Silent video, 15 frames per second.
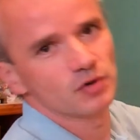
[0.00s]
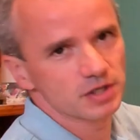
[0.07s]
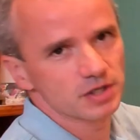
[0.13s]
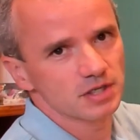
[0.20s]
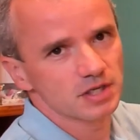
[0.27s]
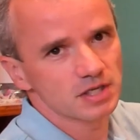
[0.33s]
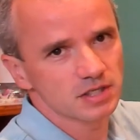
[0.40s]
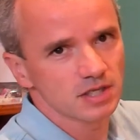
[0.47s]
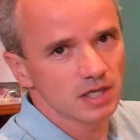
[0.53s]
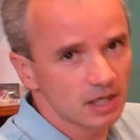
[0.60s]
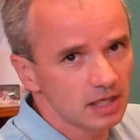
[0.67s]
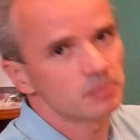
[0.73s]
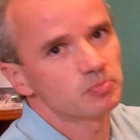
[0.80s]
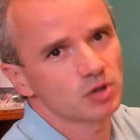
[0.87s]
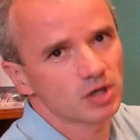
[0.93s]
which is
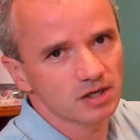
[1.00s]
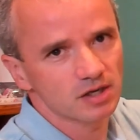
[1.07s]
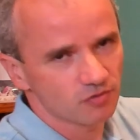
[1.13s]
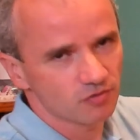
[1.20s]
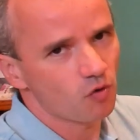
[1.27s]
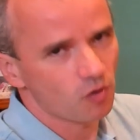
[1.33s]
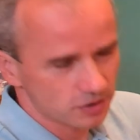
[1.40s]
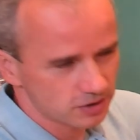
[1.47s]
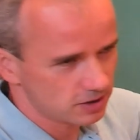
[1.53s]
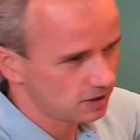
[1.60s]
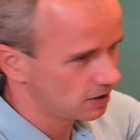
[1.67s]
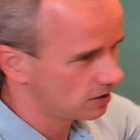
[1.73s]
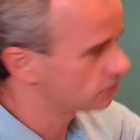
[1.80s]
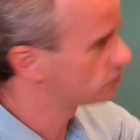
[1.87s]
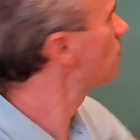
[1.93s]
Libra force
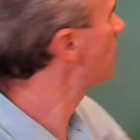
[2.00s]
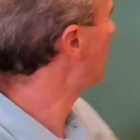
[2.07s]
from